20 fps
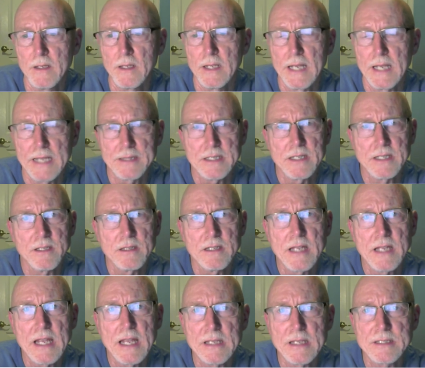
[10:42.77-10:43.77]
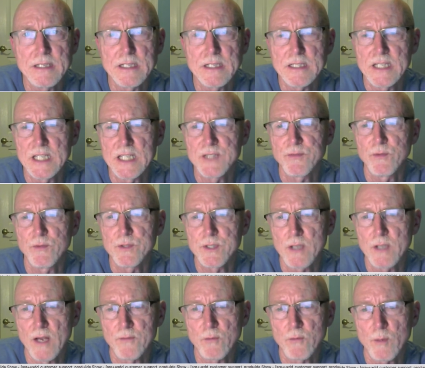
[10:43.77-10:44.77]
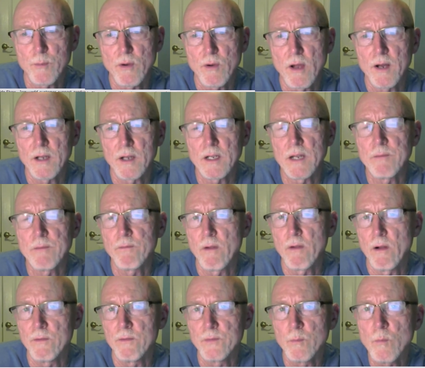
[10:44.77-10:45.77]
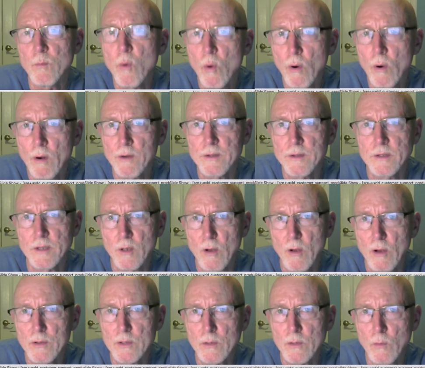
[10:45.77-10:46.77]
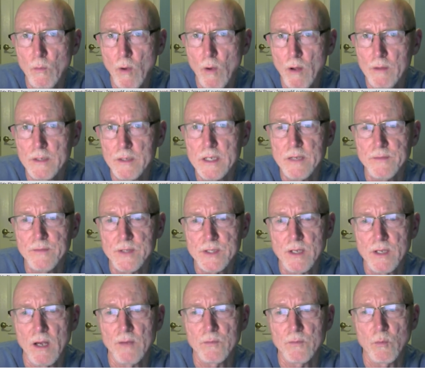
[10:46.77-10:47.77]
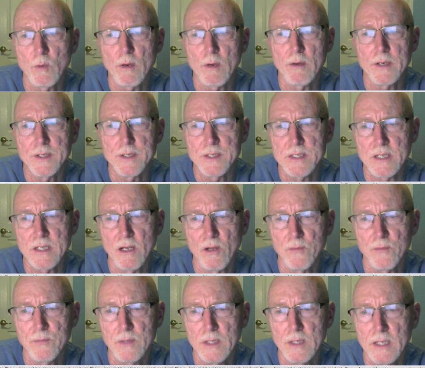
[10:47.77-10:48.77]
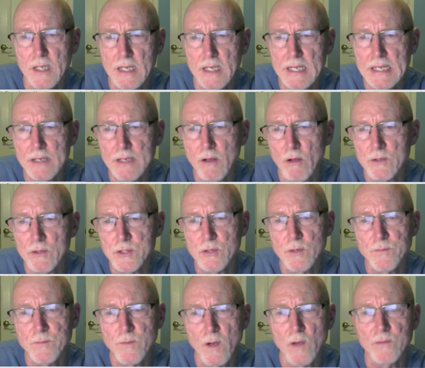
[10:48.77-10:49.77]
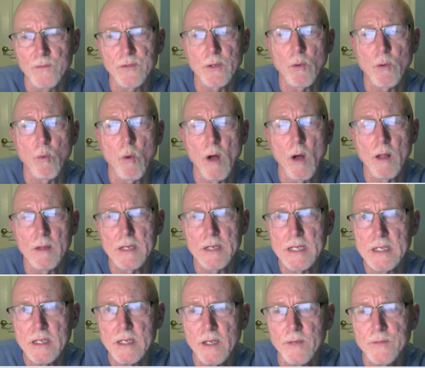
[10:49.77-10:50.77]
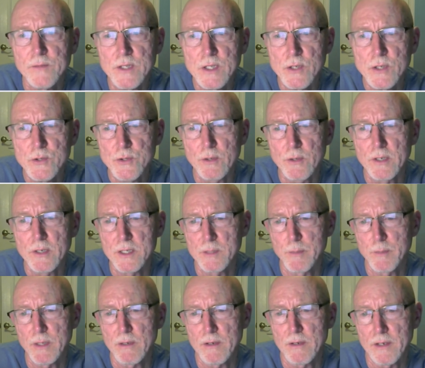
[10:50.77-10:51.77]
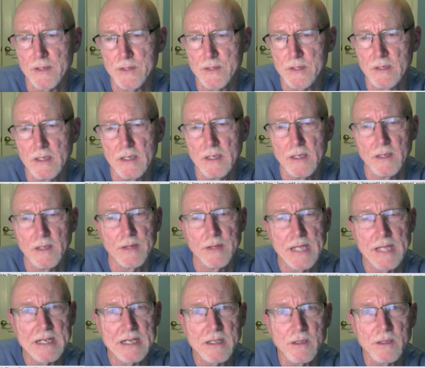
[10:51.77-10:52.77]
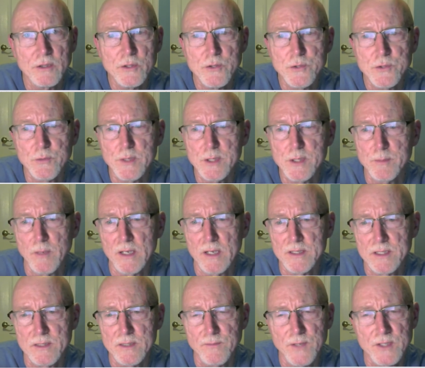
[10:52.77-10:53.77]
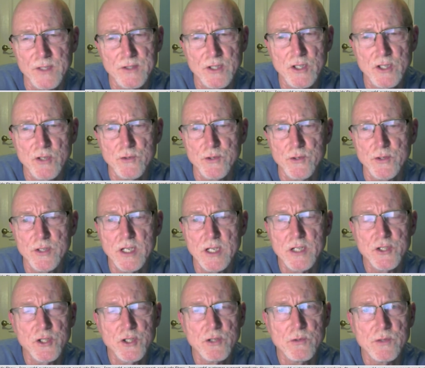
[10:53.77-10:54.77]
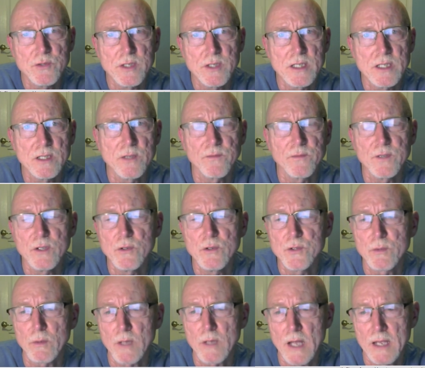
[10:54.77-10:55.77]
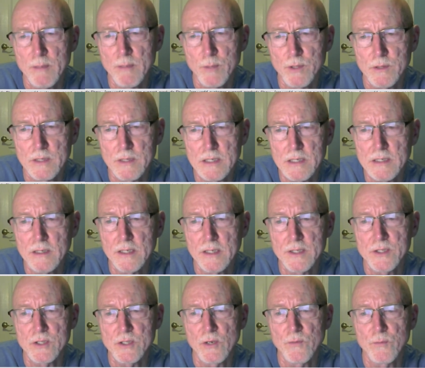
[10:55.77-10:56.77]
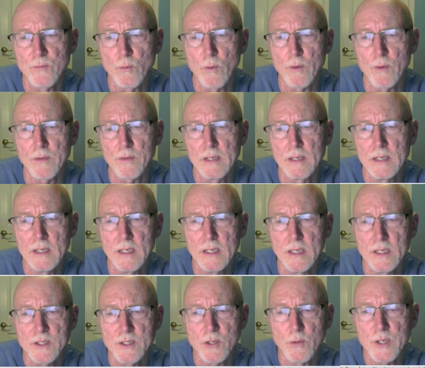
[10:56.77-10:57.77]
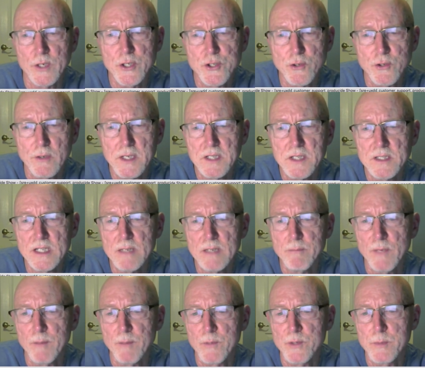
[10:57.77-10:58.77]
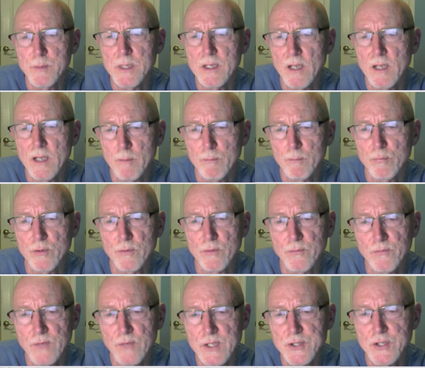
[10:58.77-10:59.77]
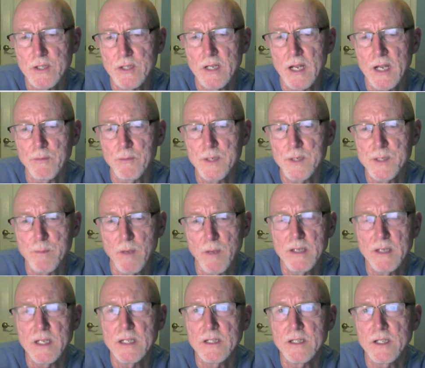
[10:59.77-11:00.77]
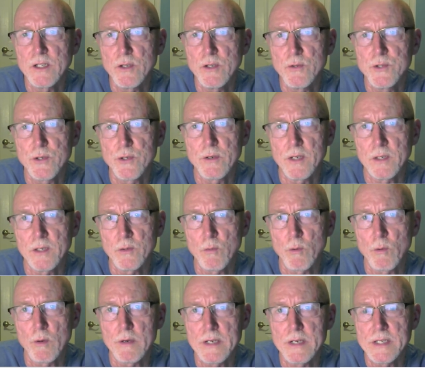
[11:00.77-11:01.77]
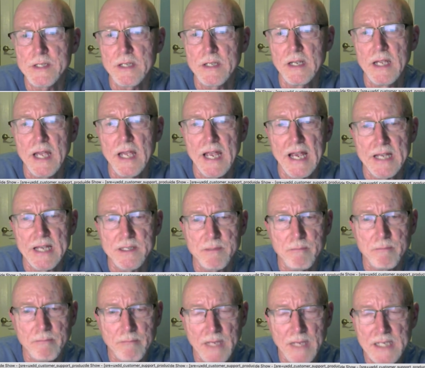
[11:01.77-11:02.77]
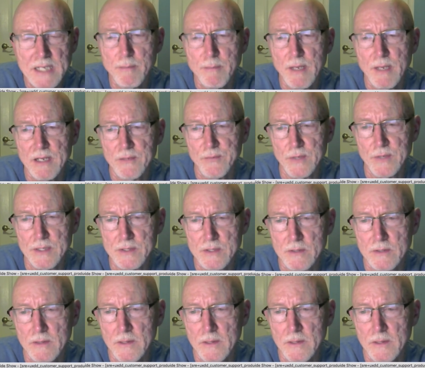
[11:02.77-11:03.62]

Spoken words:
At the end of the day, a successful software product involves more than the quality of the software itself. It also involves the quality of the user experience. That includes responsiveness to users' issues, ease of use, reliability, and so forth. So ensuring team members become proficient at responding to user inquiries has many benefits.